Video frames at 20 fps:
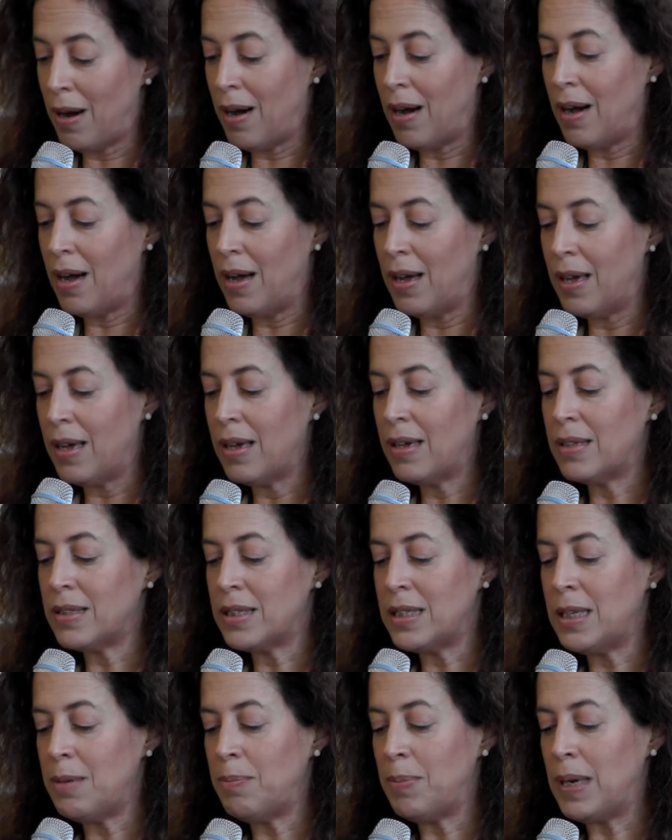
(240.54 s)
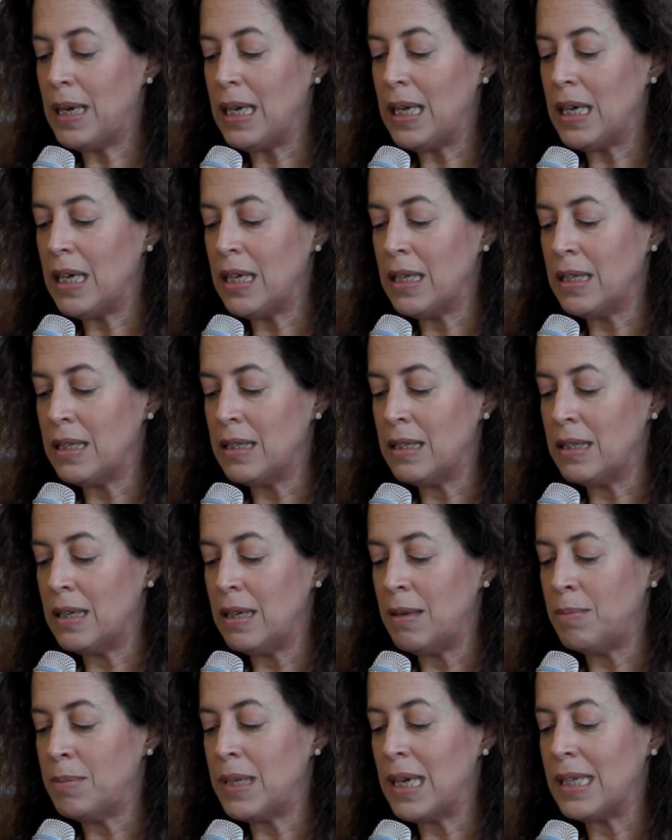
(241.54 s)
by deeply
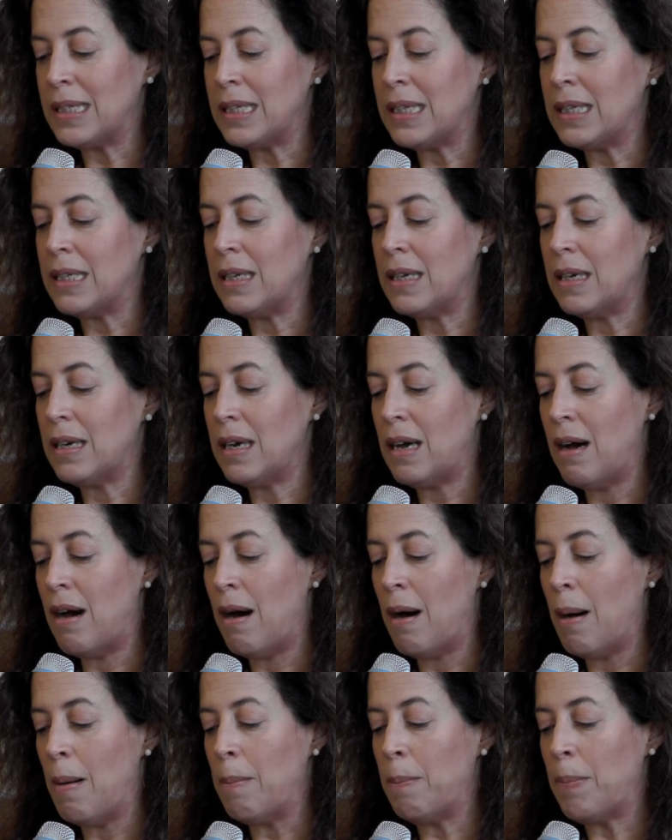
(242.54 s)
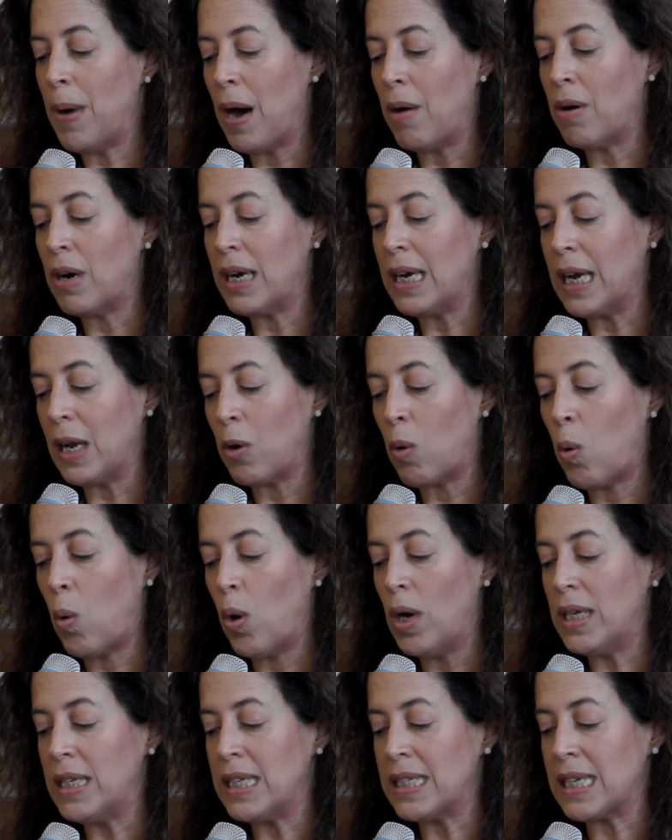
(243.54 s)
embedded power
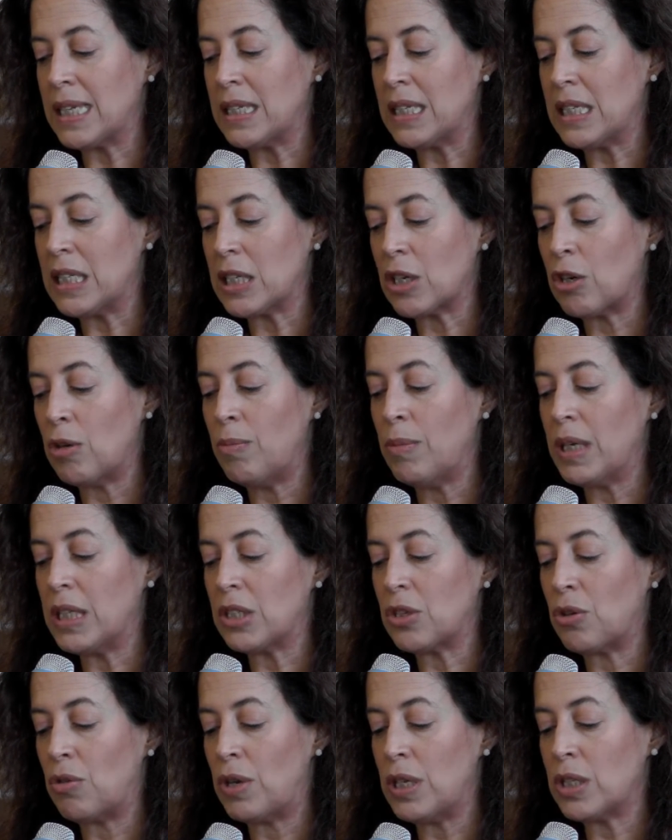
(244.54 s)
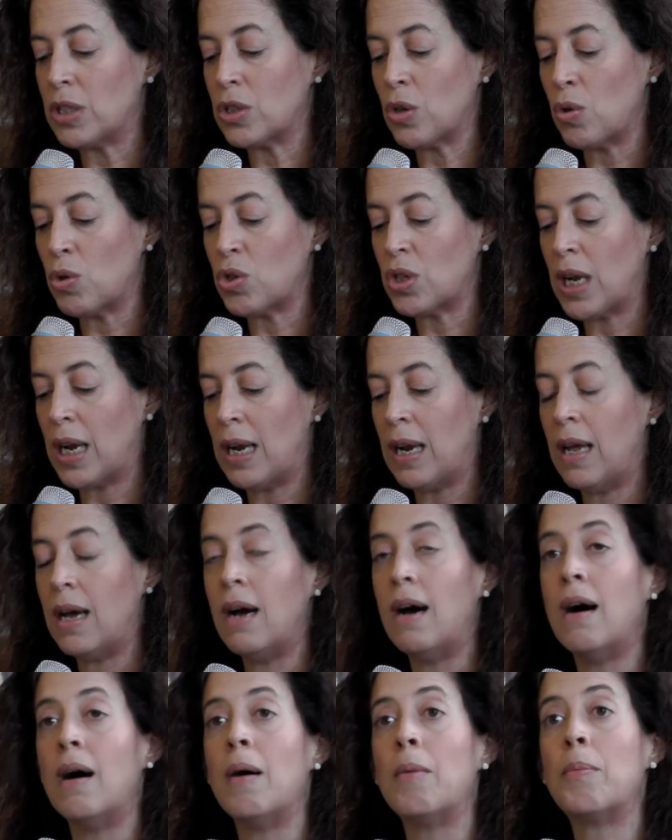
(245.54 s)
inequalities and discriminatory social
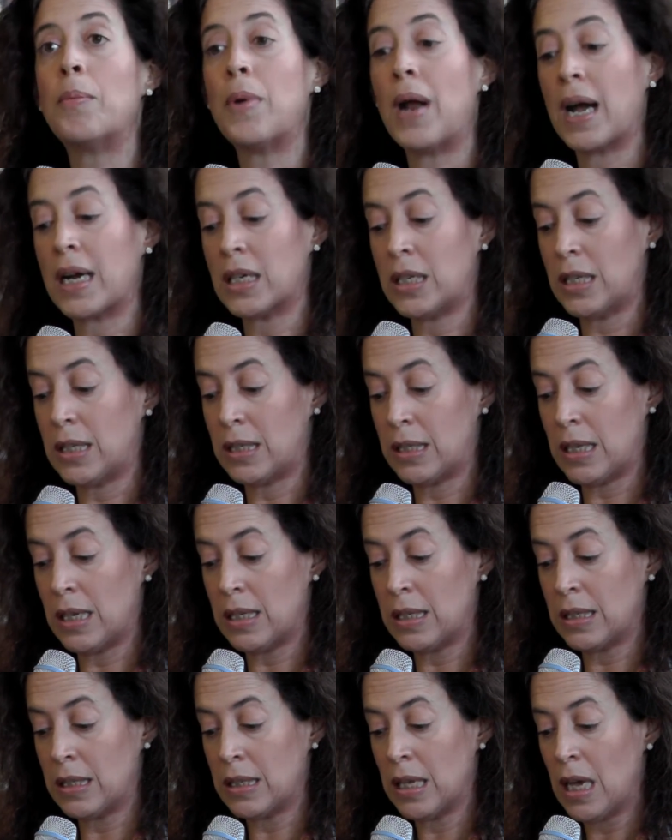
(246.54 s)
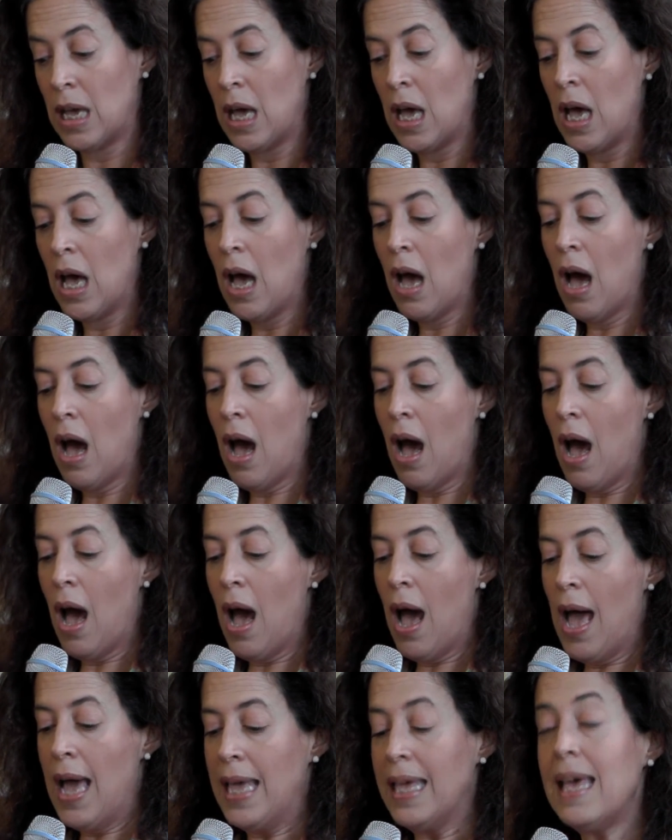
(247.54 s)
practices.
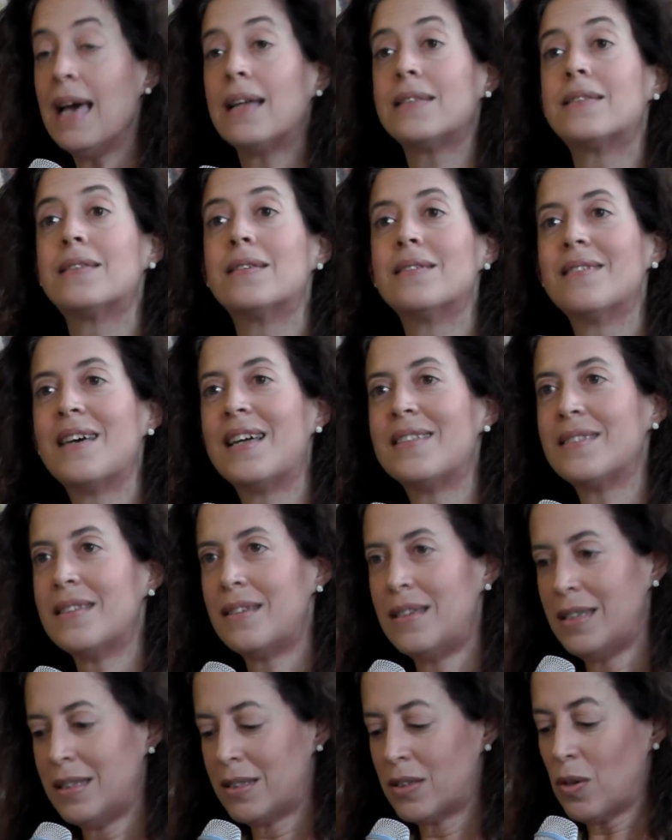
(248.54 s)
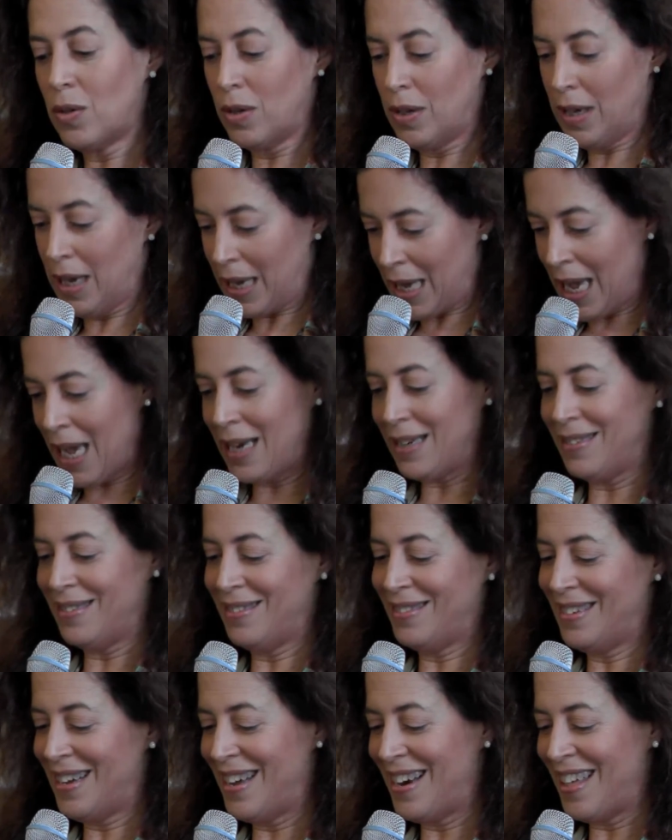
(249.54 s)
Yet, and there is again
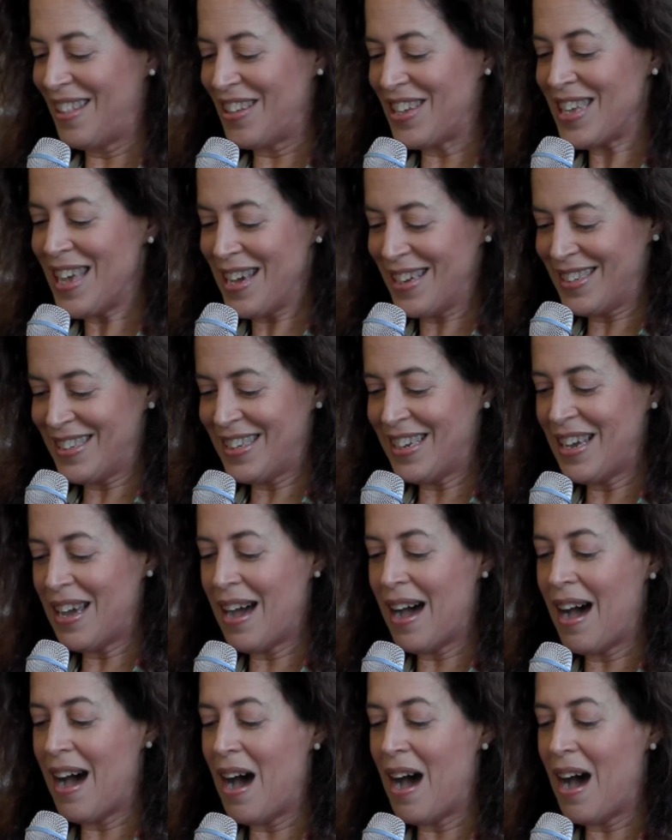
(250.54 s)
another yet,